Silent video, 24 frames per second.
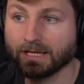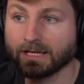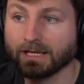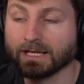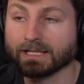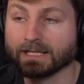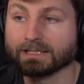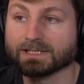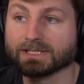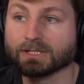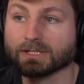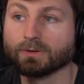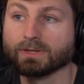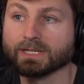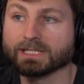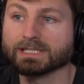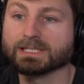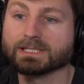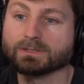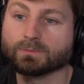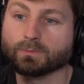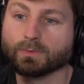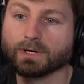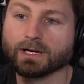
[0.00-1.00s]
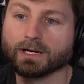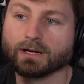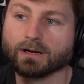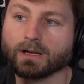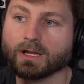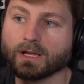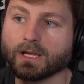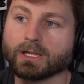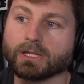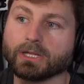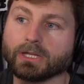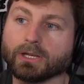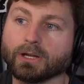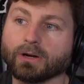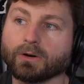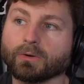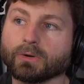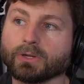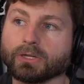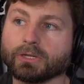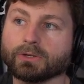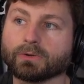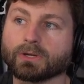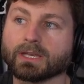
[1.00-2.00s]
And so this is where
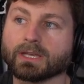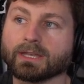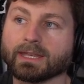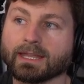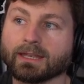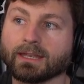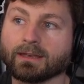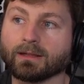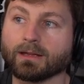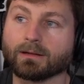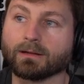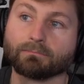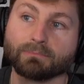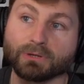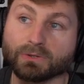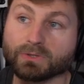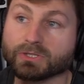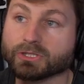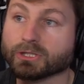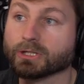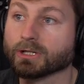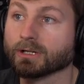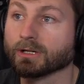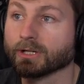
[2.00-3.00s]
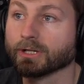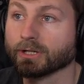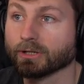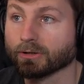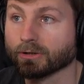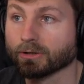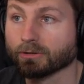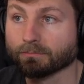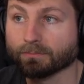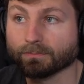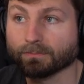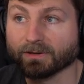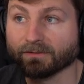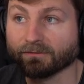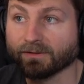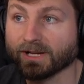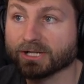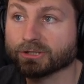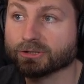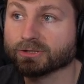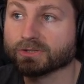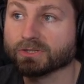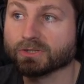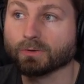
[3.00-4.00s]
you can then boost your
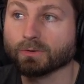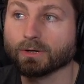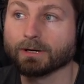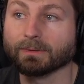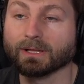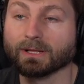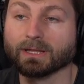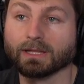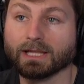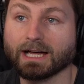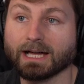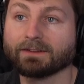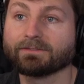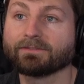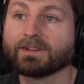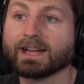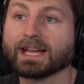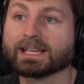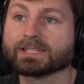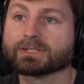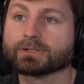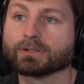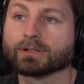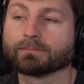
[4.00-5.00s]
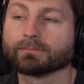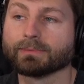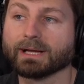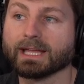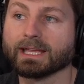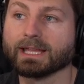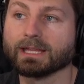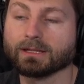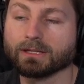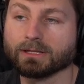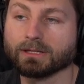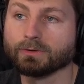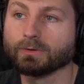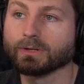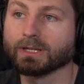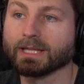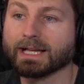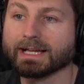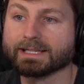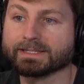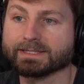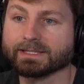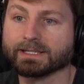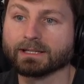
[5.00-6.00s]
profession score up a lot faster by
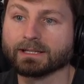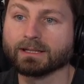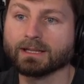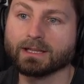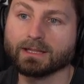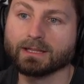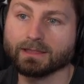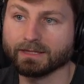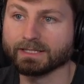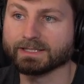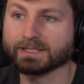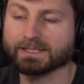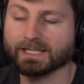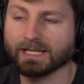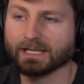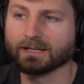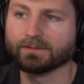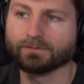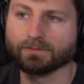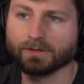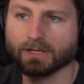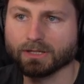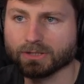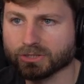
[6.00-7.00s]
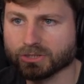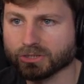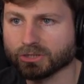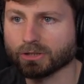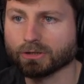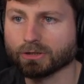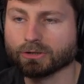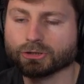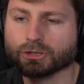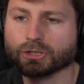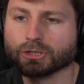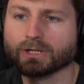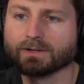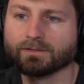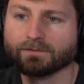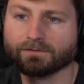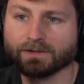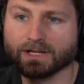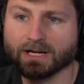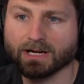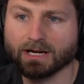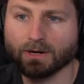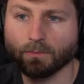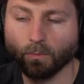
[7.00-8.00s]
utilizing this kind of search,
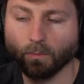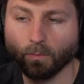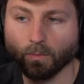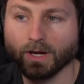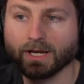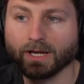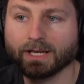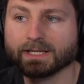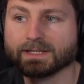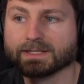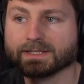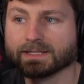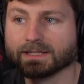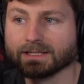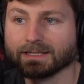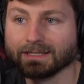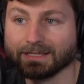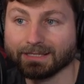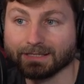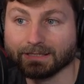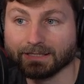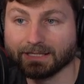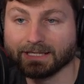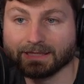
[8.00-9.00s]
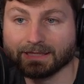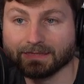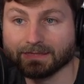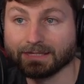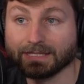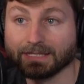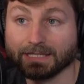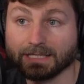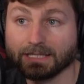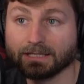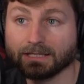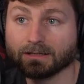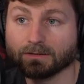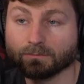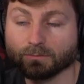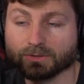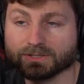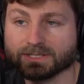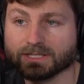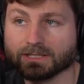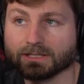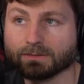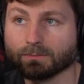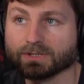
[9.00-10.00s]
figure out what is in need and
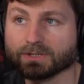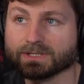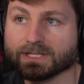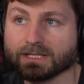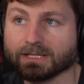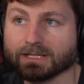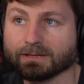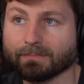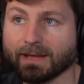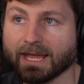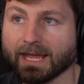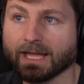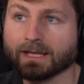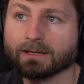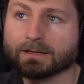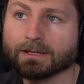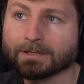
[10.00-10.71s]
where's the demand.